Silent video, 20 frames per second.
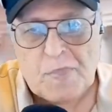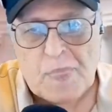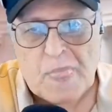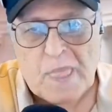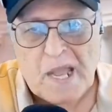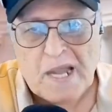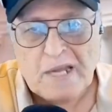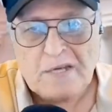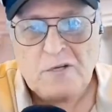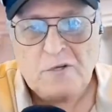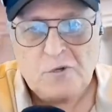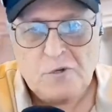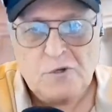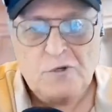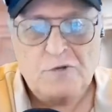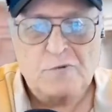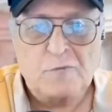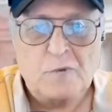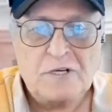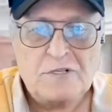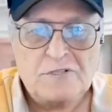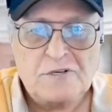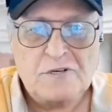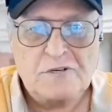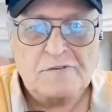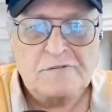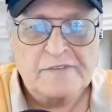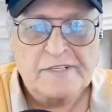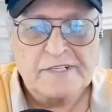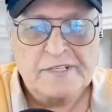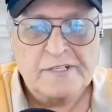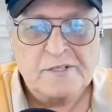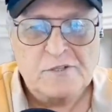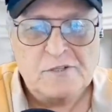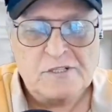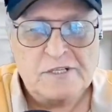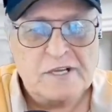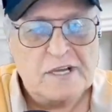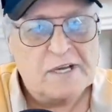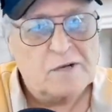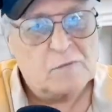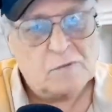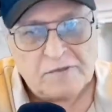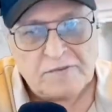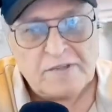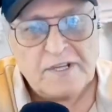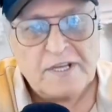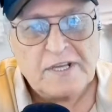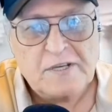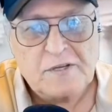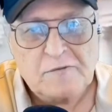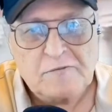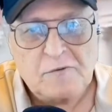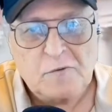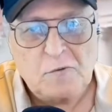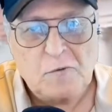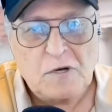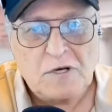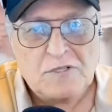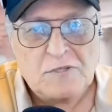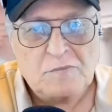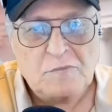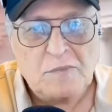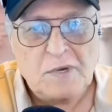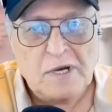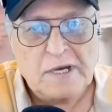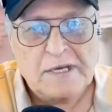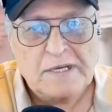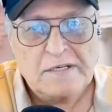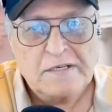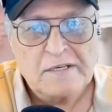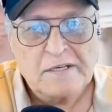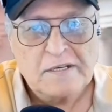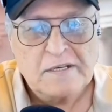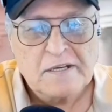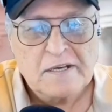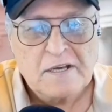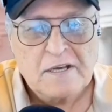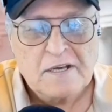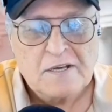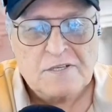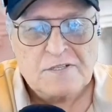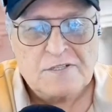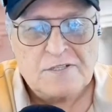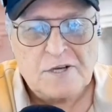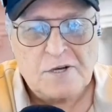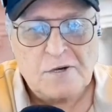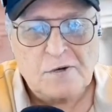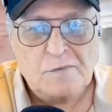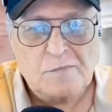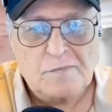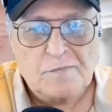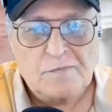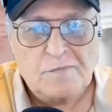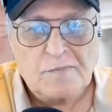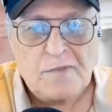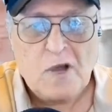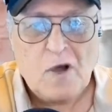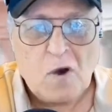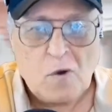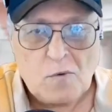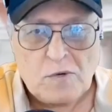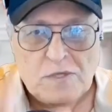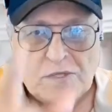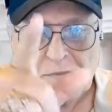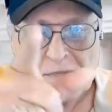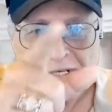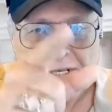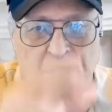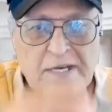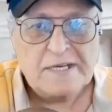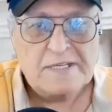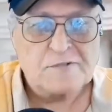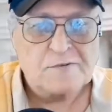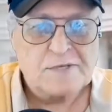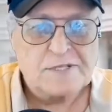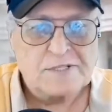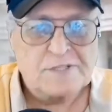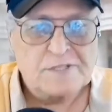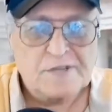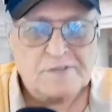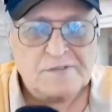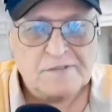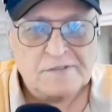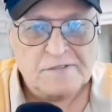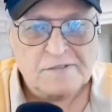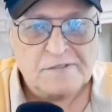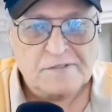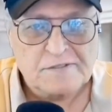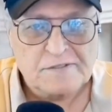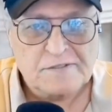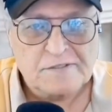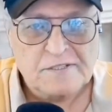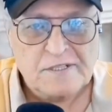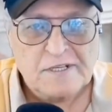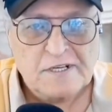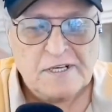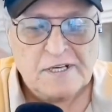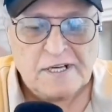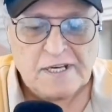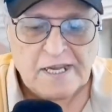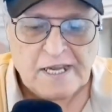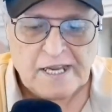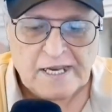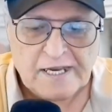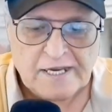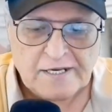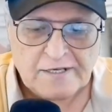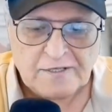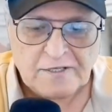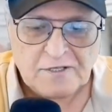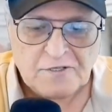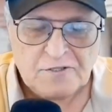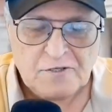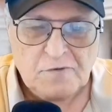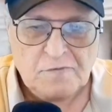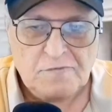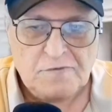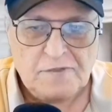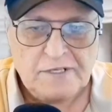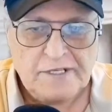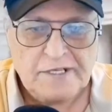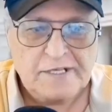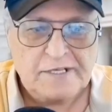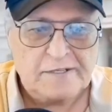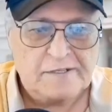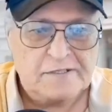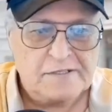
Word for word: I know you could have watched their videos and I want to thank you for watching mine. So, always be nice to each other and don't forget.